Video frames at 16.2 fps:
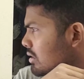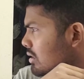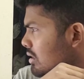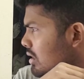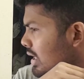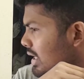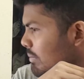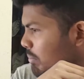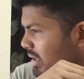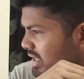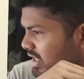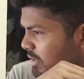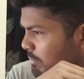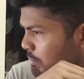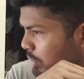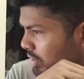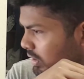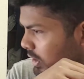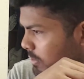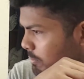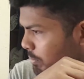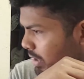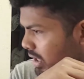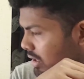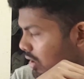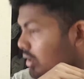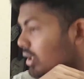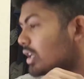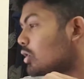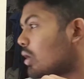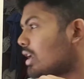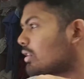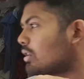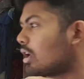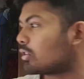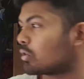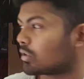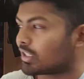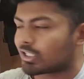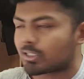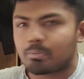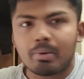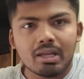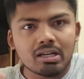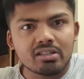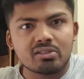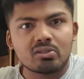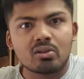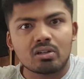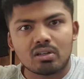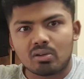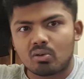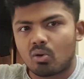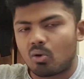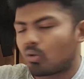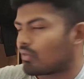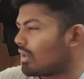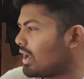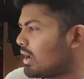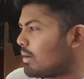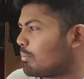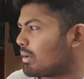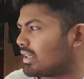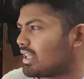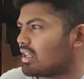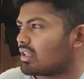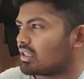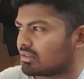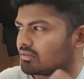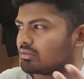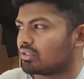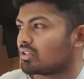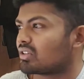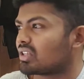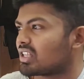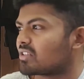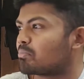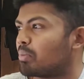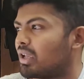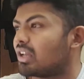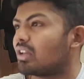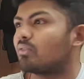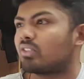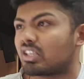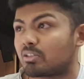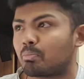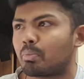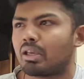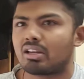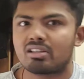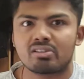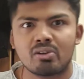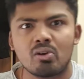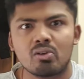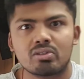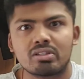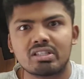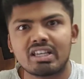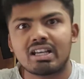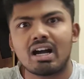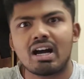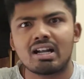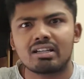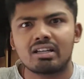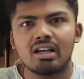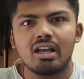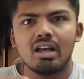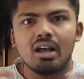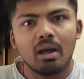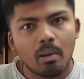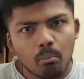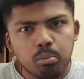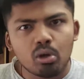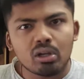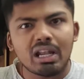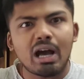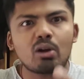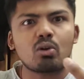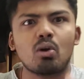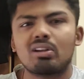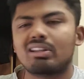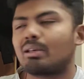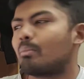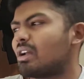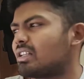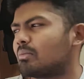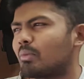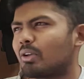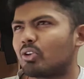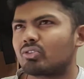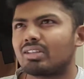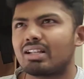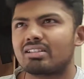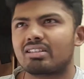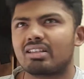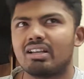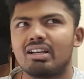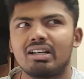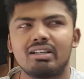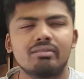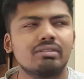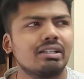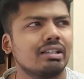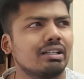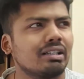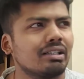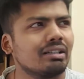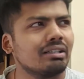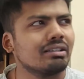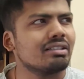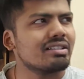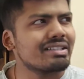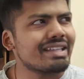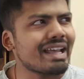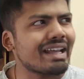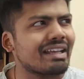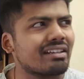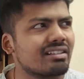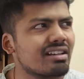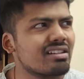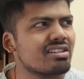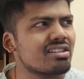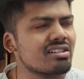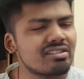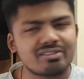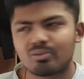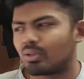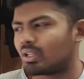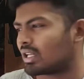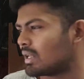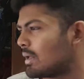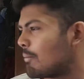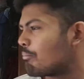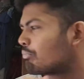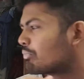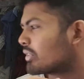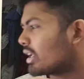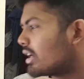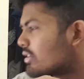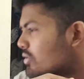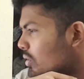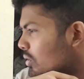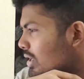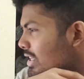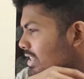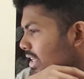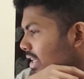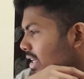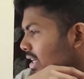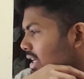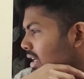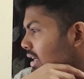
Okay, but see, put the spear. Okay, no, I thought the spear is gonna go there, but you know, that spear, if the spear is goes, she can't pull out all the magic because that's her sacred treasure as well. So let's see.